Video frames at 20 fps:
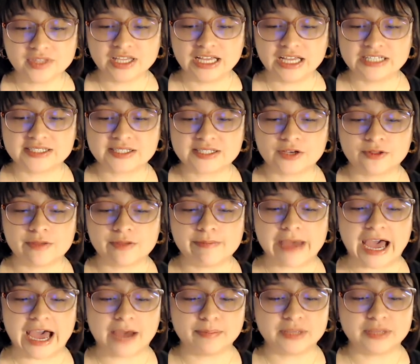And so the
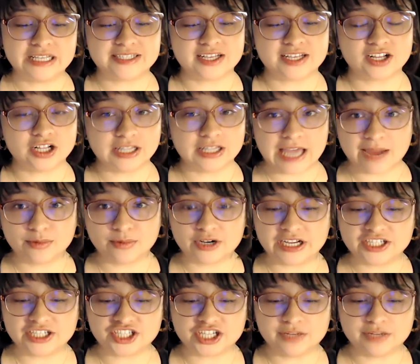BAP is a
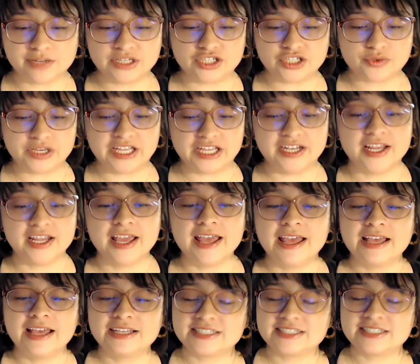collaboration between
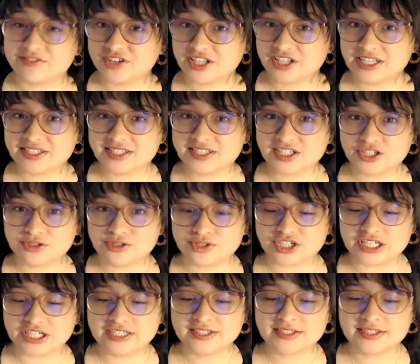several
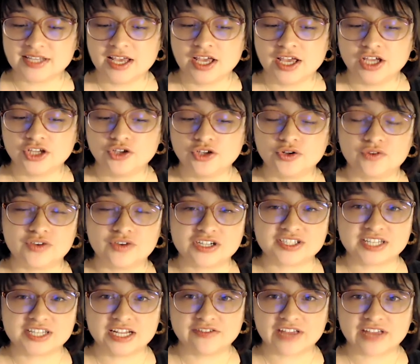institutions:
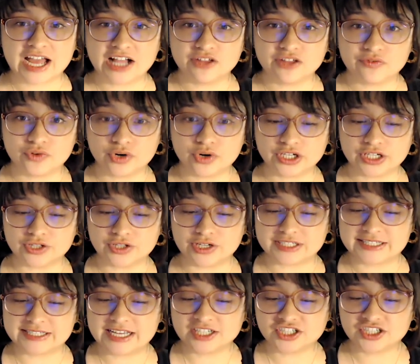University of California,
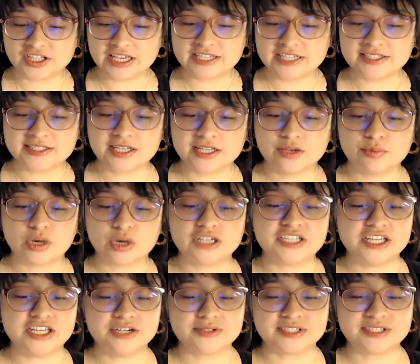Los Angeles,
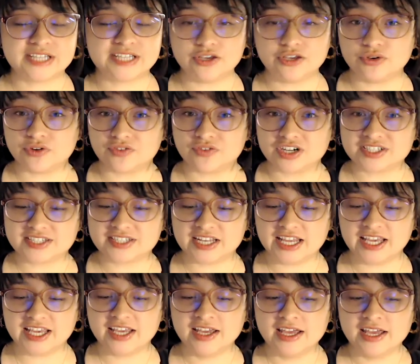Partido State
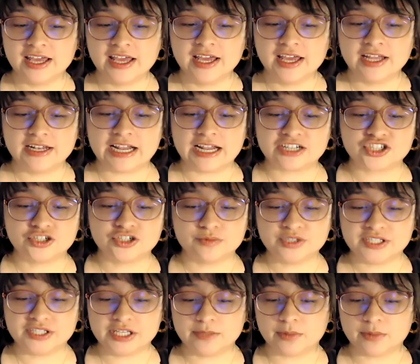University, National
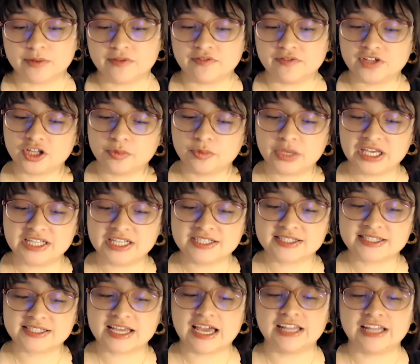Museum of the
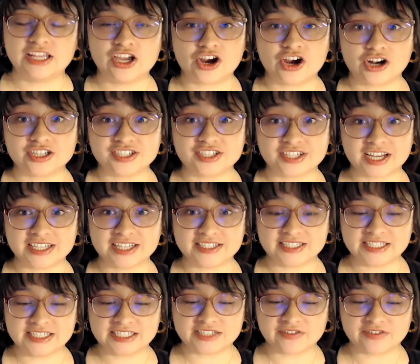Philippines, and the
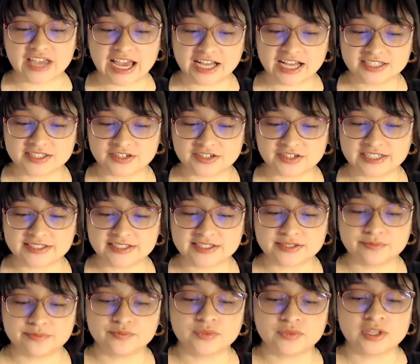Archdiocese of Caceres.
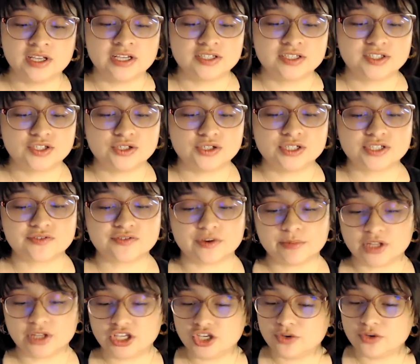Students from
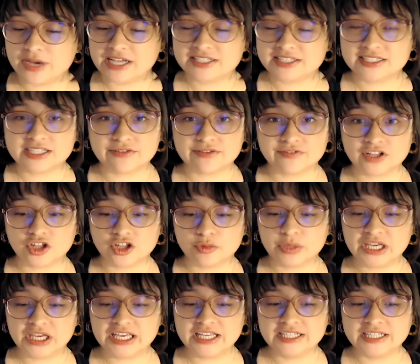the US, the
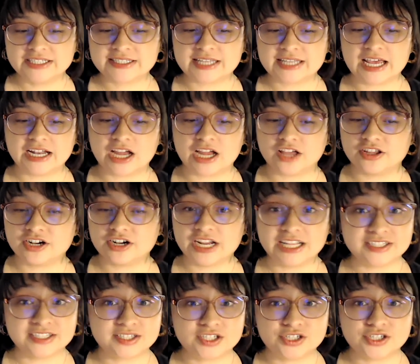Philippines, and other
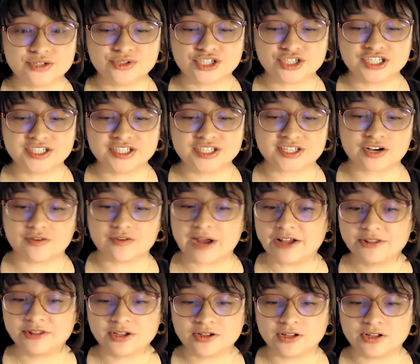institutions
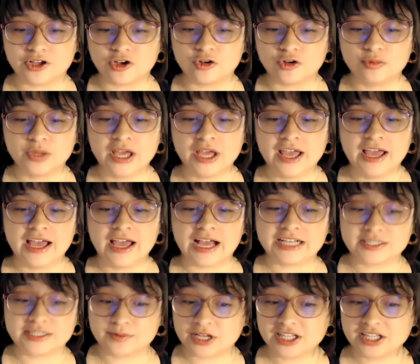around the globe,
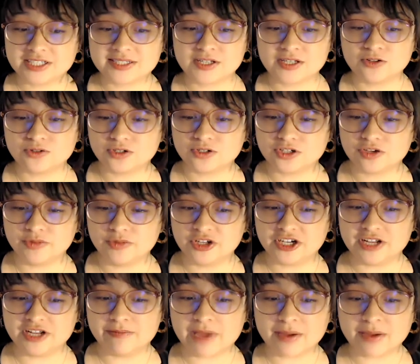as well as local
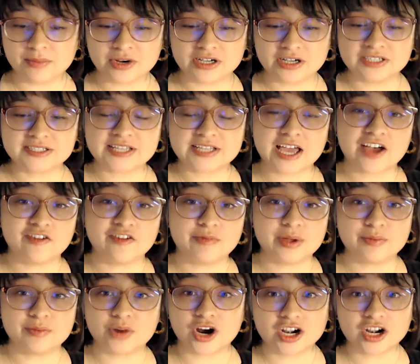community members, have
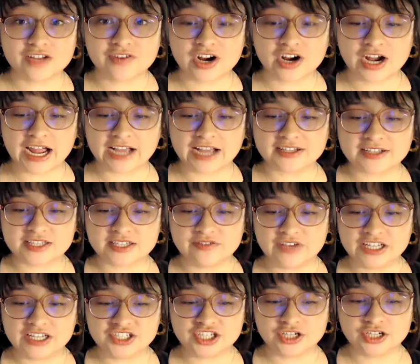been part of our
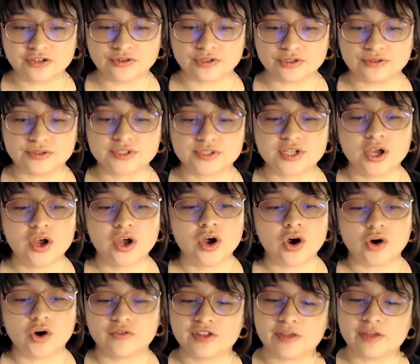excavation crews
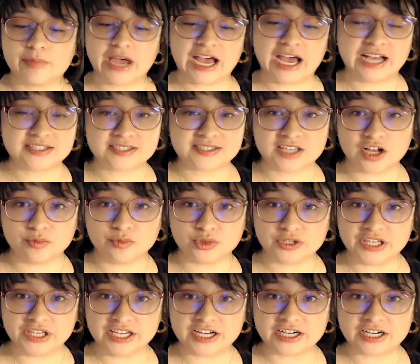over the past couple
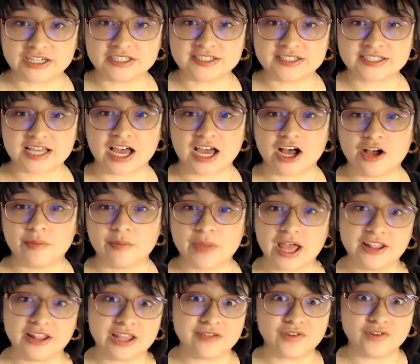of years,
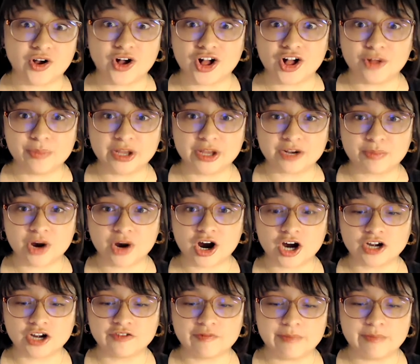and they've all been a
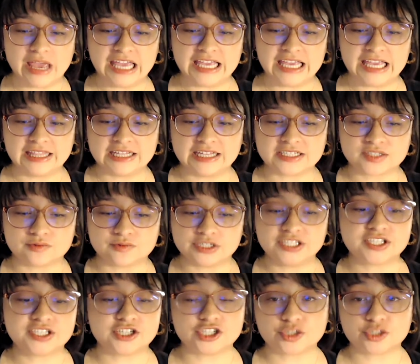part of making this
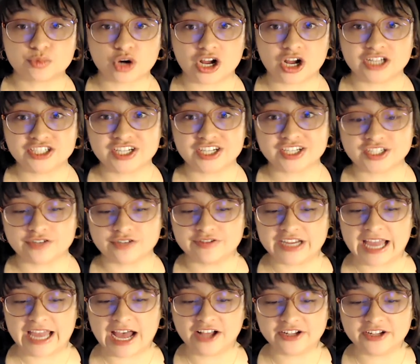research project a
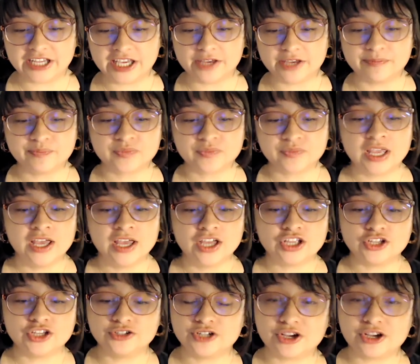reality.
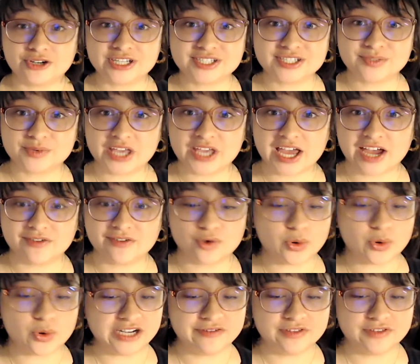You'll notice we have
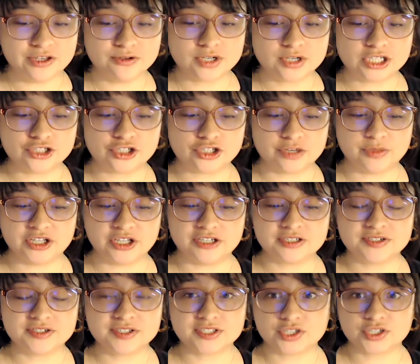quite a few
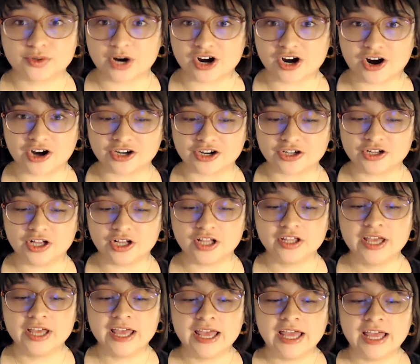contributors to our article,
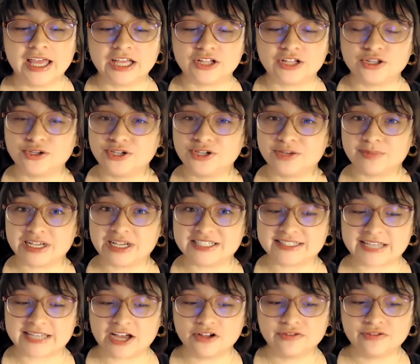including
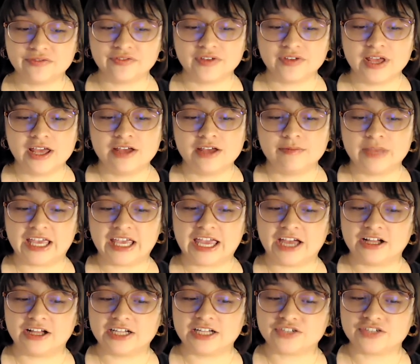myself,
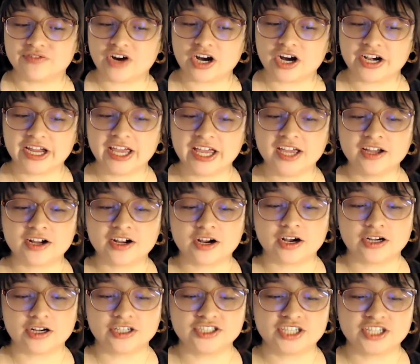Mikhail Echevarri,
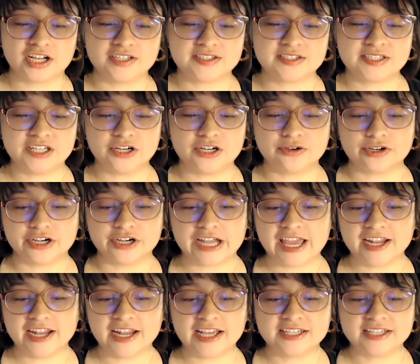Earl John Cito
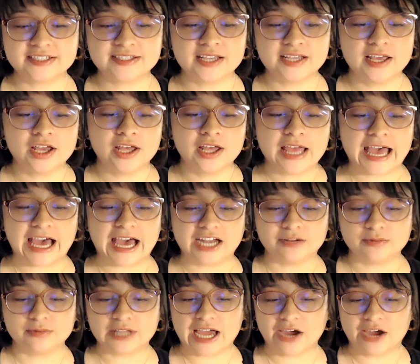Hernandez,
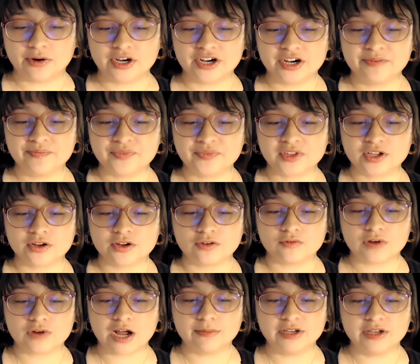Adam Lauer,
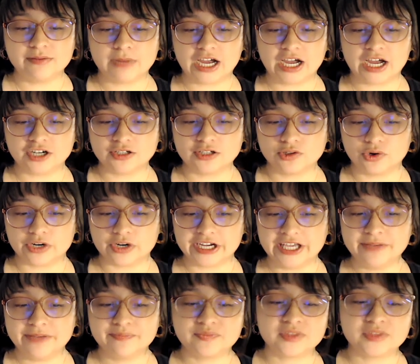Robin
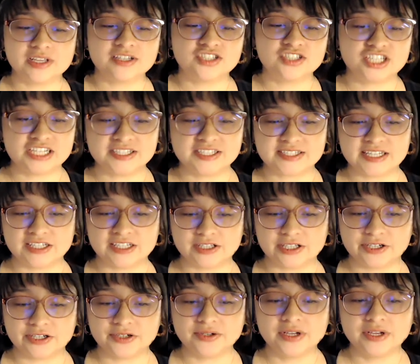Meyer-Laurie, Chinsin
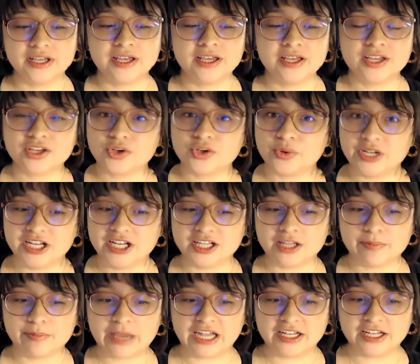Liu, Queenie La
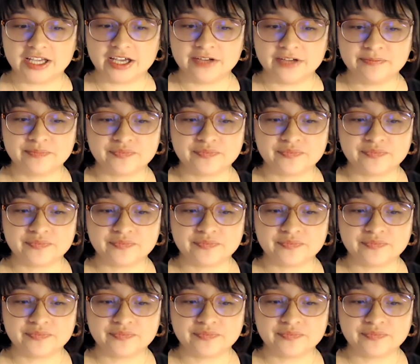Pena,